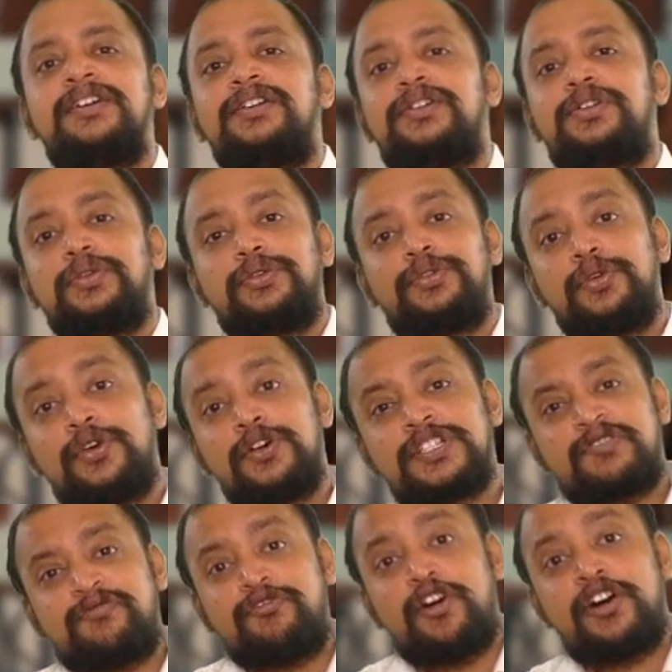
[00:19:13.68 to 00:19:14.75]
to
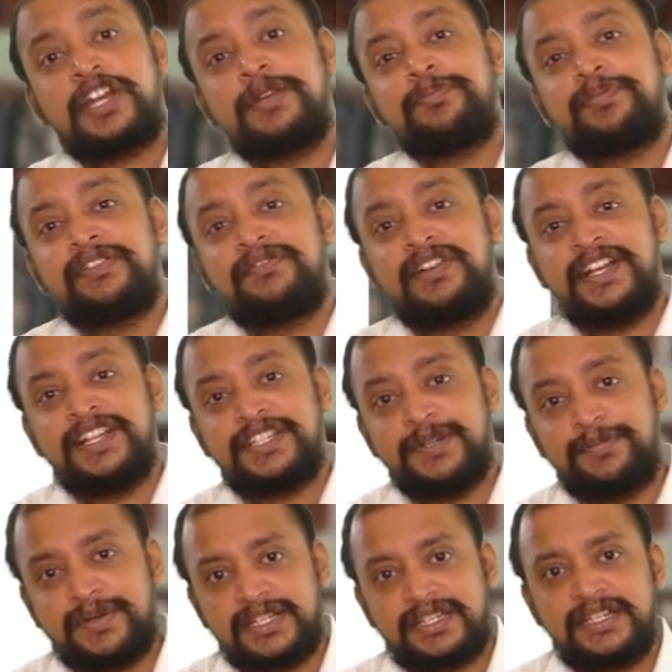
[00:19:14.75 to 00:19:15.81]
those foreign
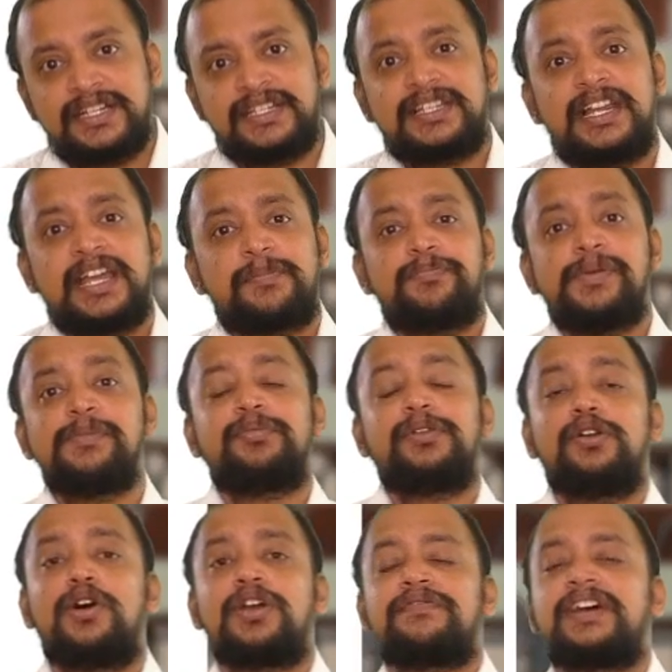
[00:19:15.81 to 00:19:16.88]
privileged persons like people
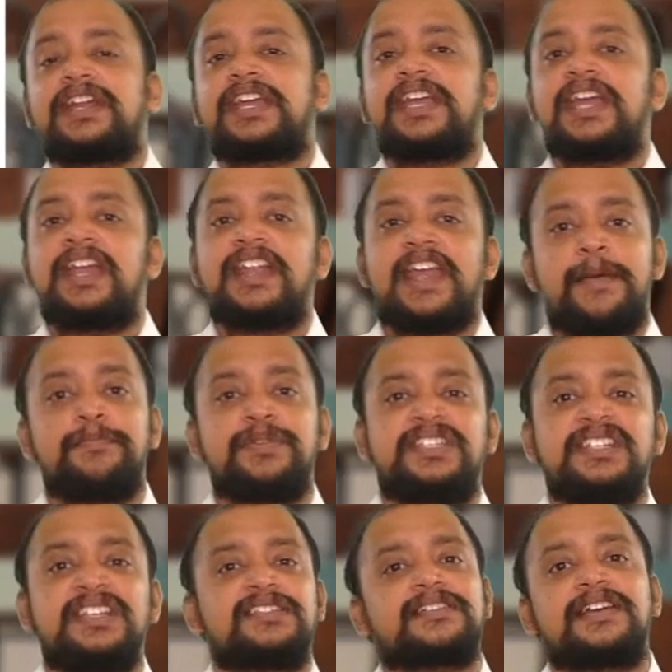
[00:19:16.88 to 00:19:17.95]
who are working in the
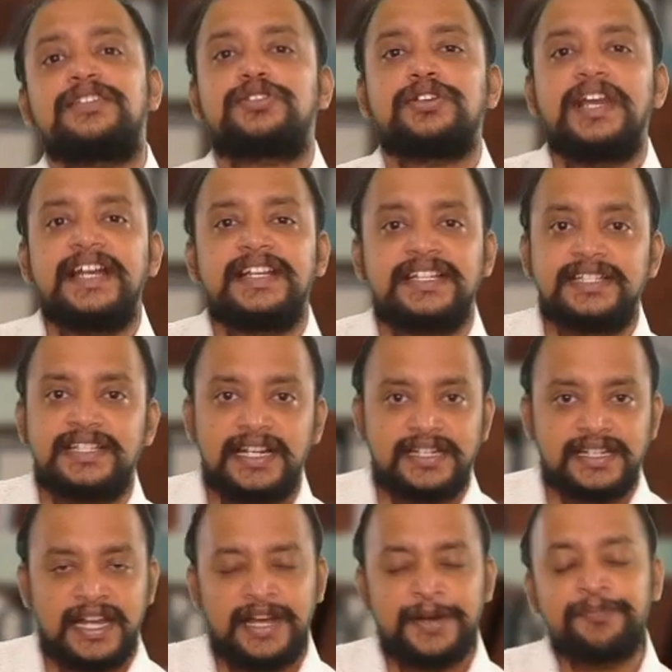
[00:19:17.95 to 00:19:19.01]
embassies, consulates,
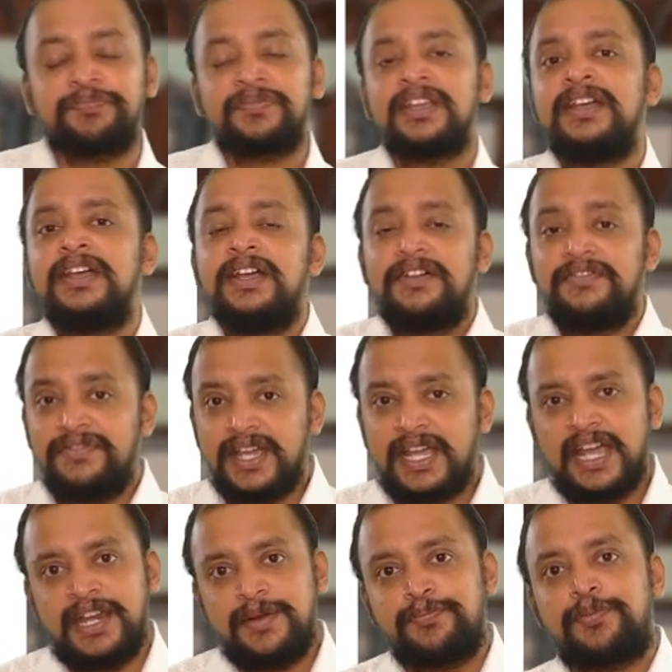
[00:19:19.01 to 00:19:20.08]
etc we
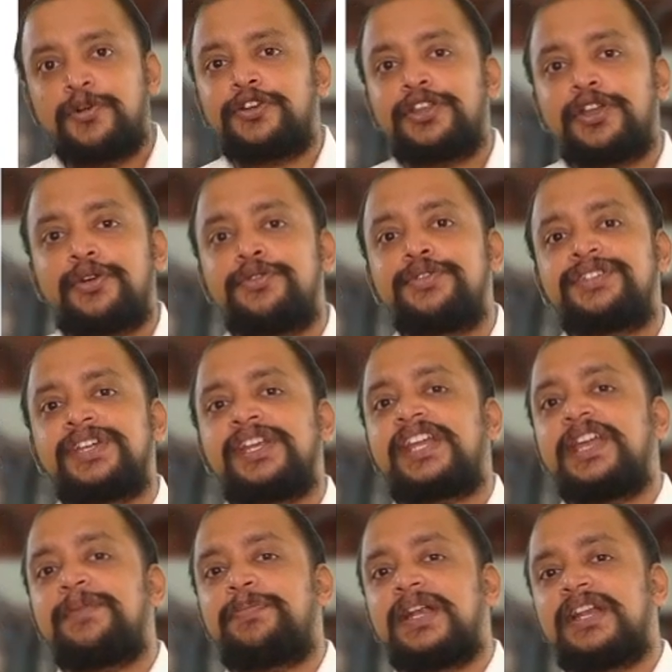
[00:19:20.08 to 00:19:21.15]
can import the goods and
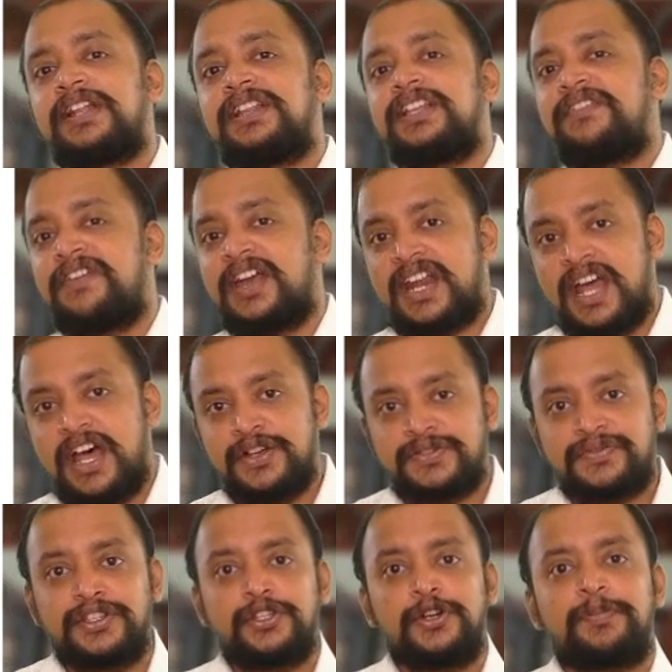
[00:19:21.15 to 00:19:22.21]
keep it in the
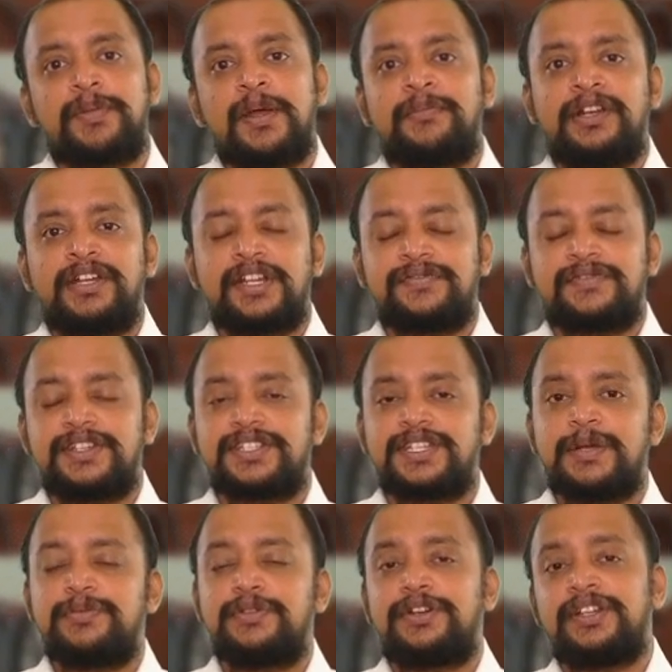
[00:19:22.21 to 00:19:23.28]
warehouse without payment of
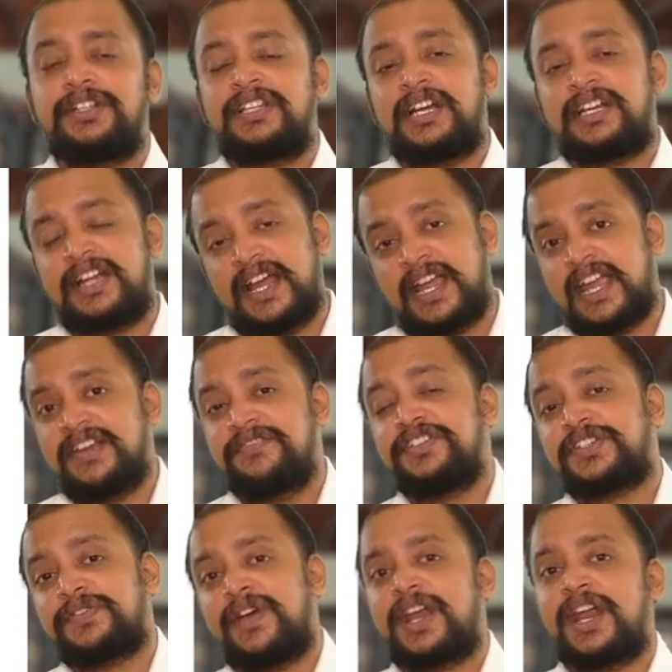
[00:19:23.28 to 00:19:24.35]
custom duty. That again,
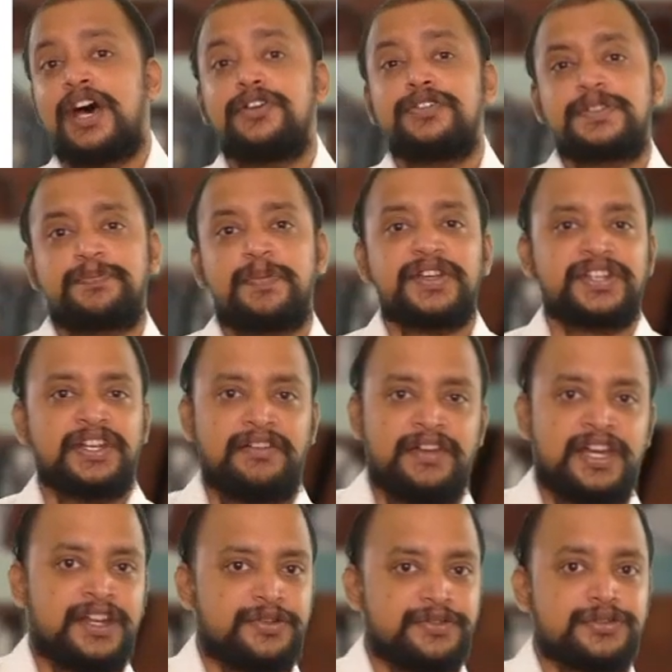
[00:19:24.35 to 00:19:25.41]
which warehouse? Special
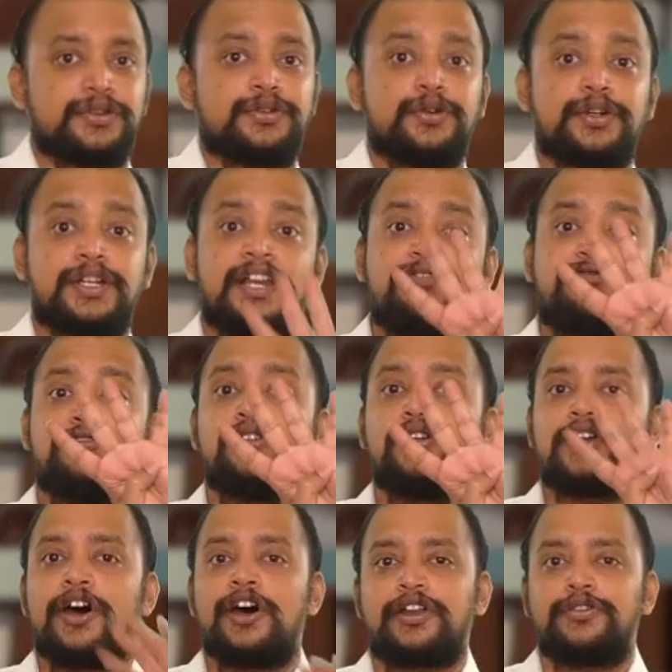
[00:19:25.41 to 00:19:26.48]
warehouse. So, total
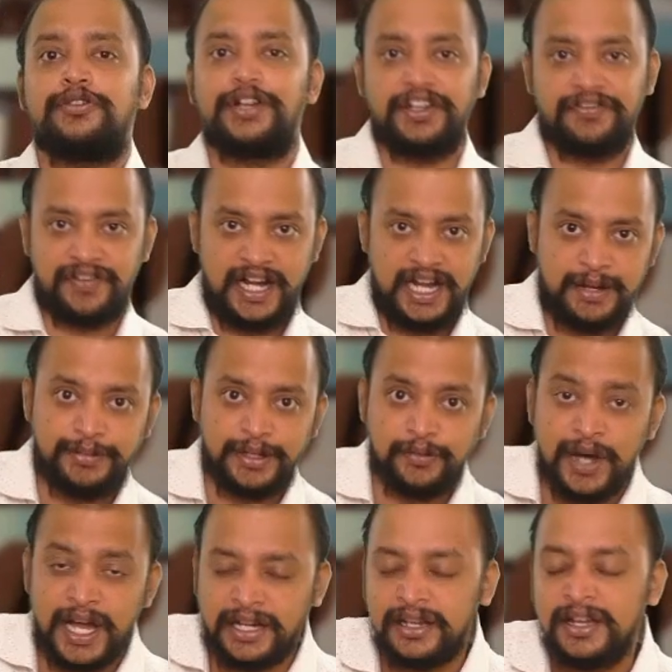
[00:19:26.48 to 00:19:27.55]
four are notified. Number
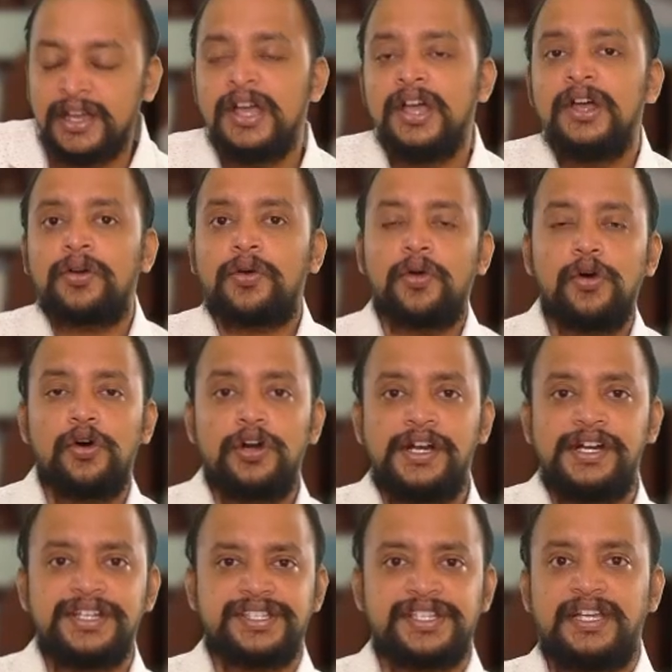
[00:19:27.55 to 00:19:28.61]
one,
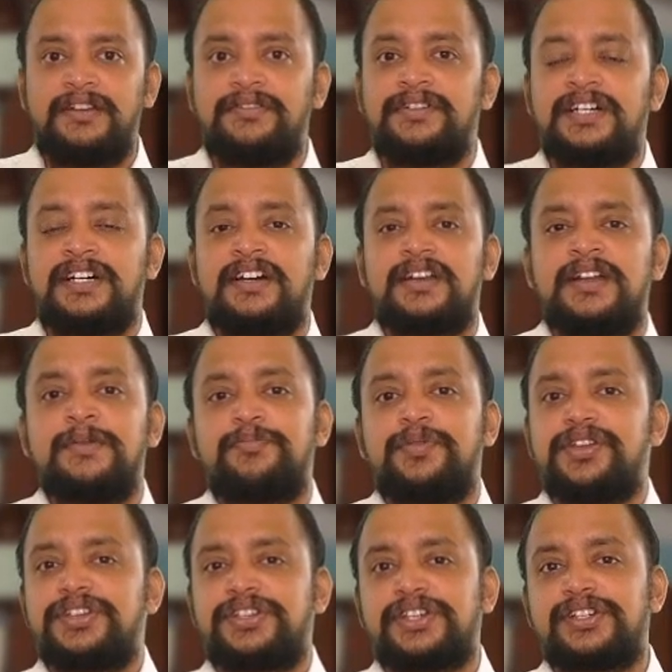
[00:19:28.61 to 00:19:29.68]
gold, silver,
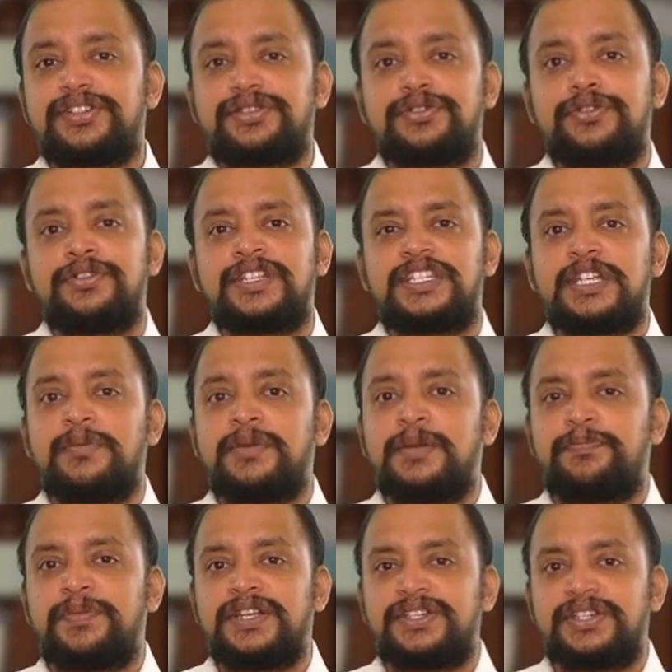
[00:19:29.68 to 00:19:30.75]
precious stones,
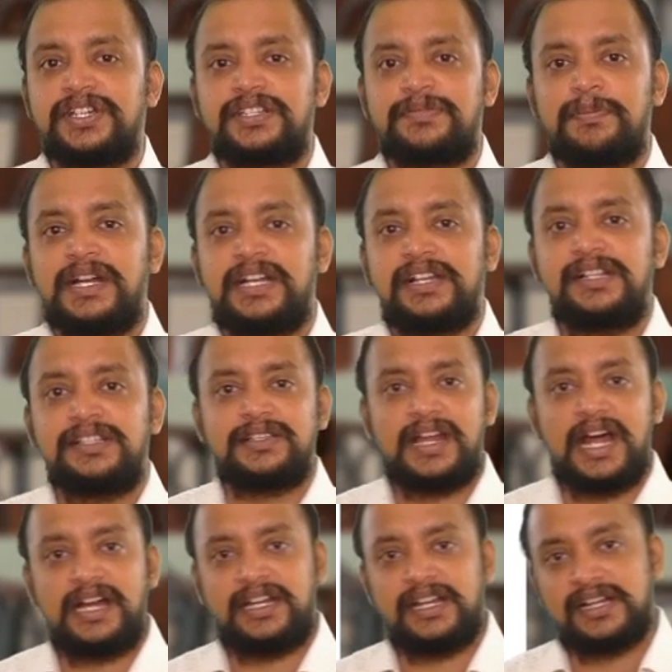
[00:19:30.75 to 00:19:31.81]
semi-precious metals or
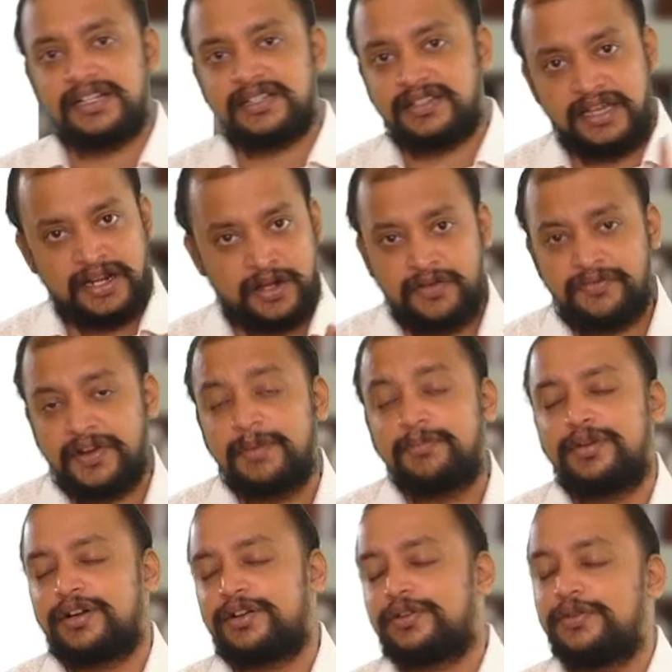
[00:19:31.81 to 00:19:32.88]
articles thereof.
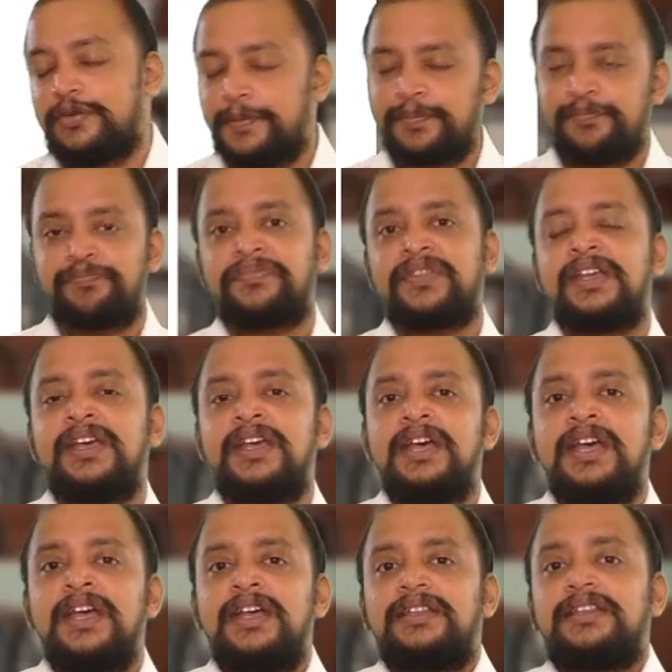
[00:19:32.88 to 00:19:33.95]
Number two,
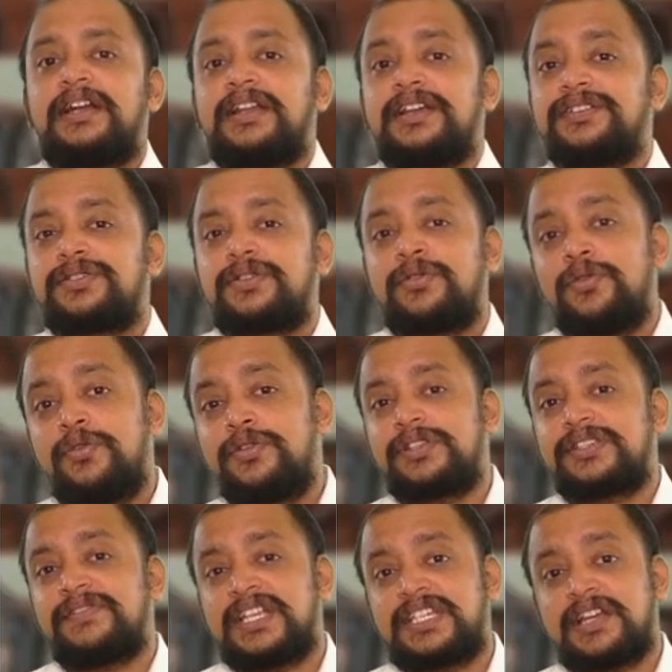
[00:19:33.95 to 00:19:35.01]
that is
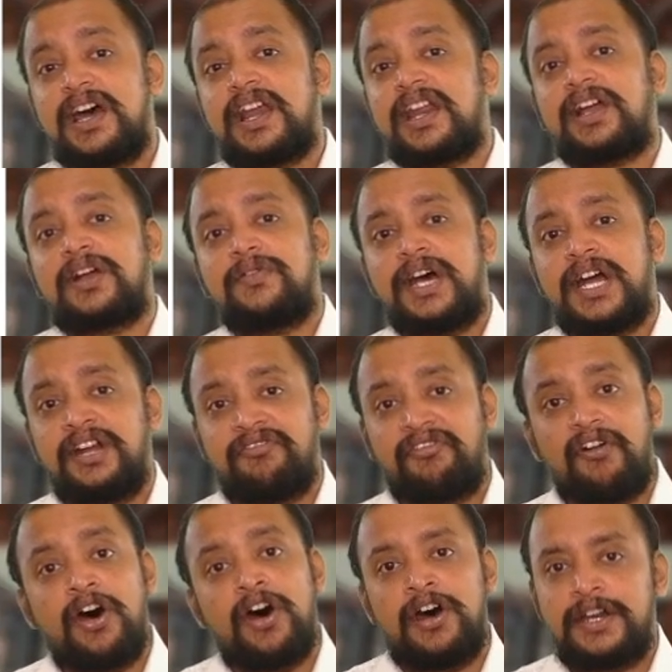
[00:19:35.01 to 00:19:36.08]
goods which are required
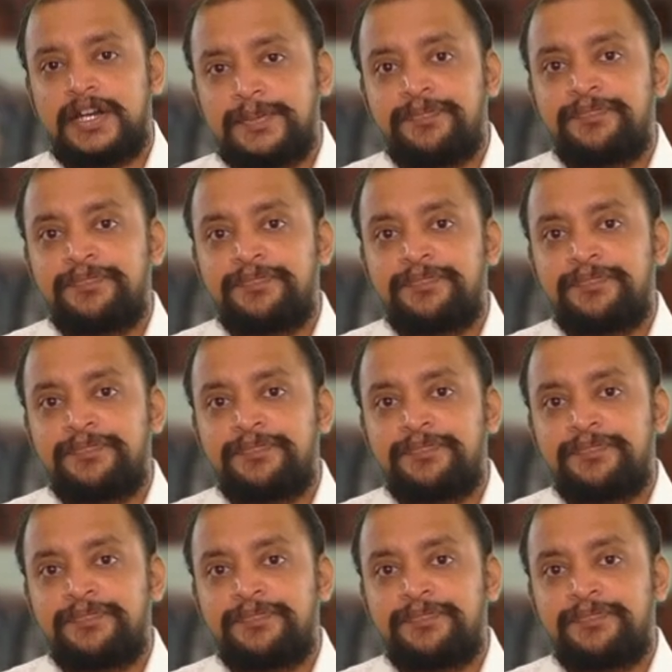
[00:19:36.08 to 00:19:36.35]
for